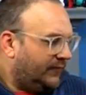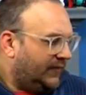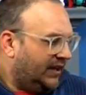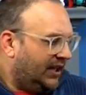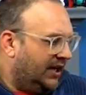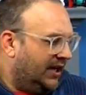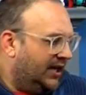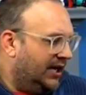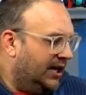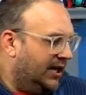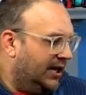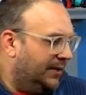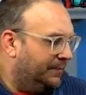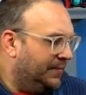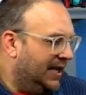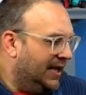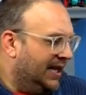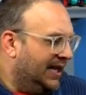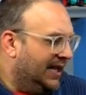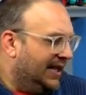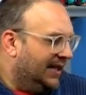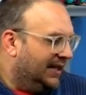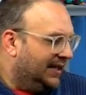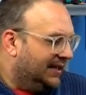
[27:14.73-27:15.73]
Um,
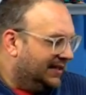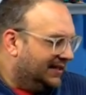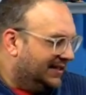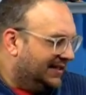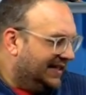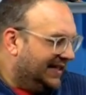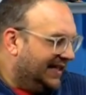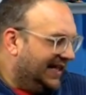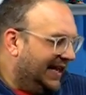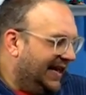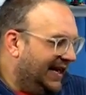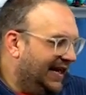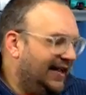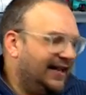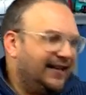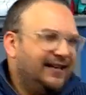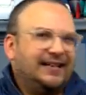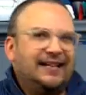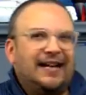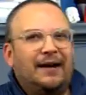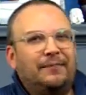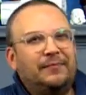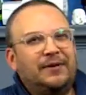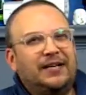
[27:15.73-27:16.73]
Deanne,
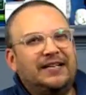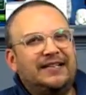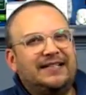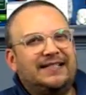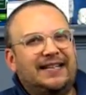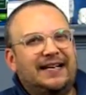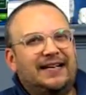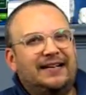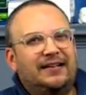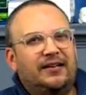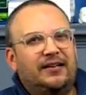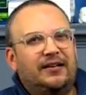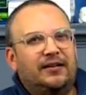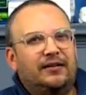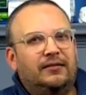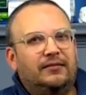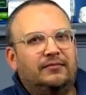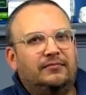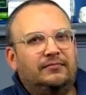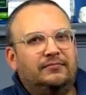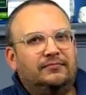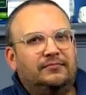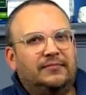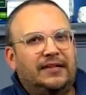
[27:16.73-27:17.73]
I'm going to say,
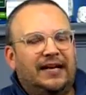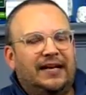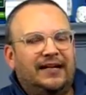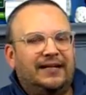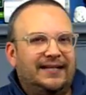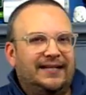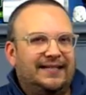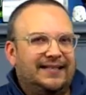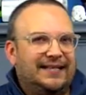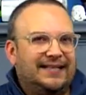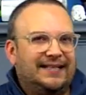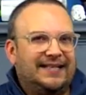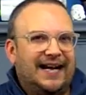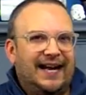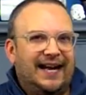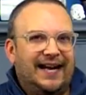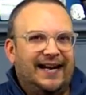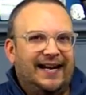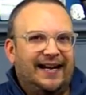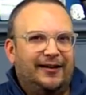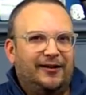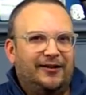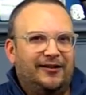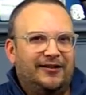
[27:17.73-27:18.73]
is it
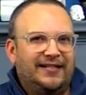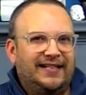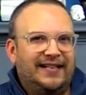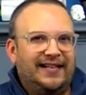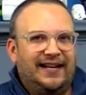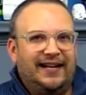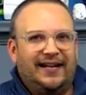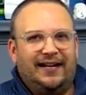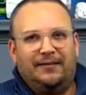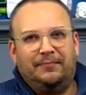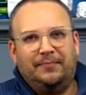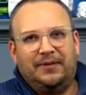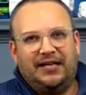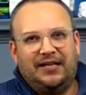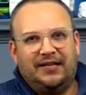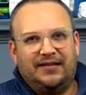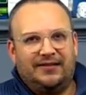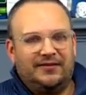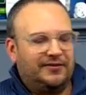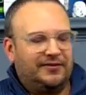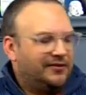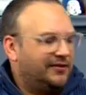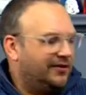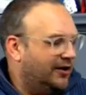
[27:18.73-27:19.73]
Diane or Deanne? Because
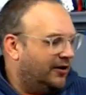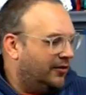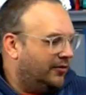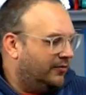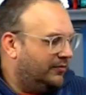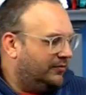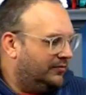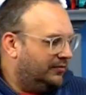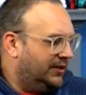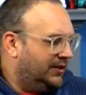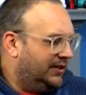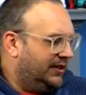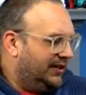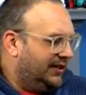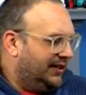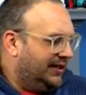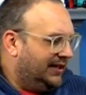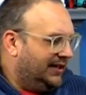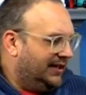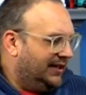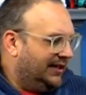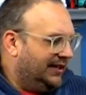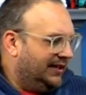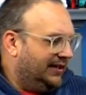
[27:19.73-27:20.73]
there's no
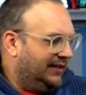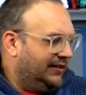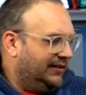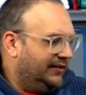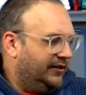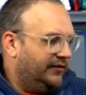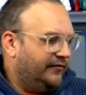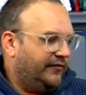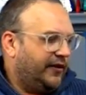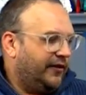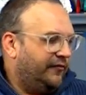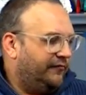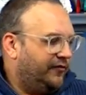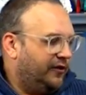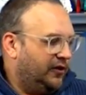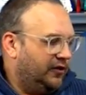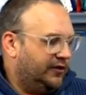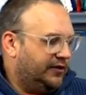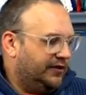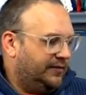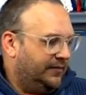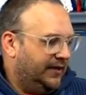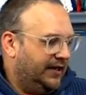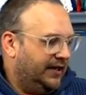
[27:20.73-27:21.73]
E. You've
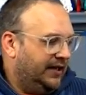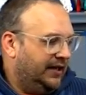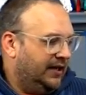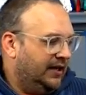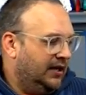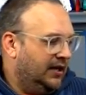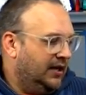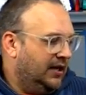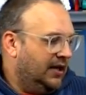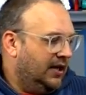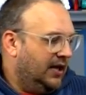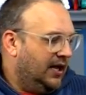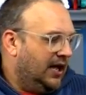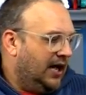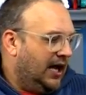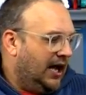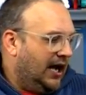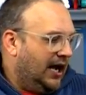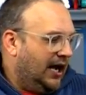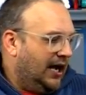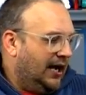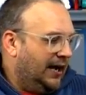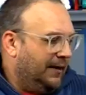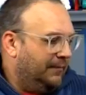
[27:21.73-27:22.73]
confused me.
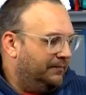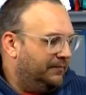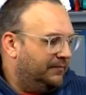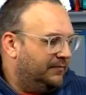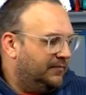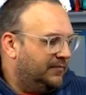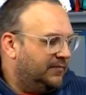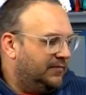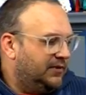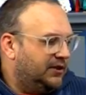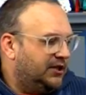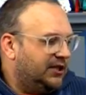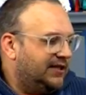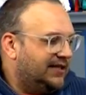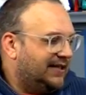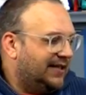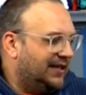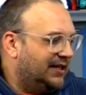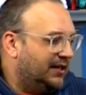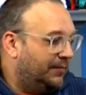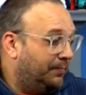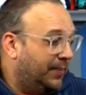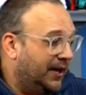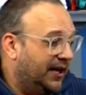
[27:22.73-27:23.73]
Um, she said
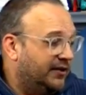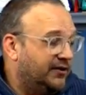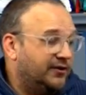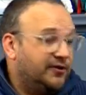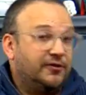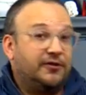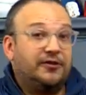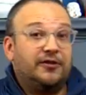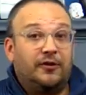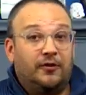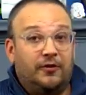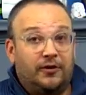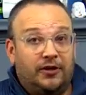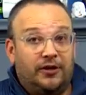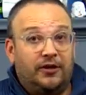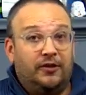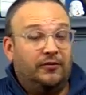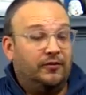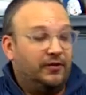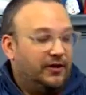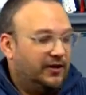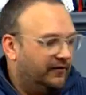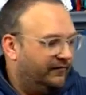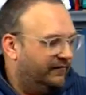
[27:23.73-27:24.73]
the buttons are so
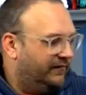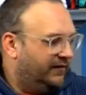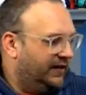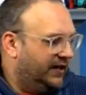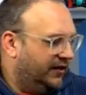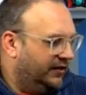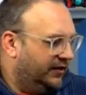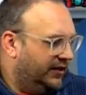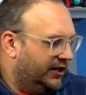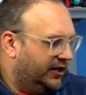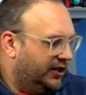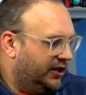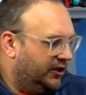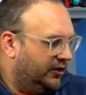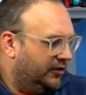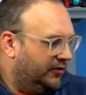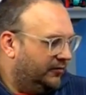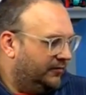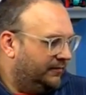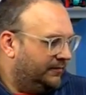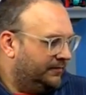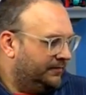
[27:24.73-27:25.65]
cute. They're very cute.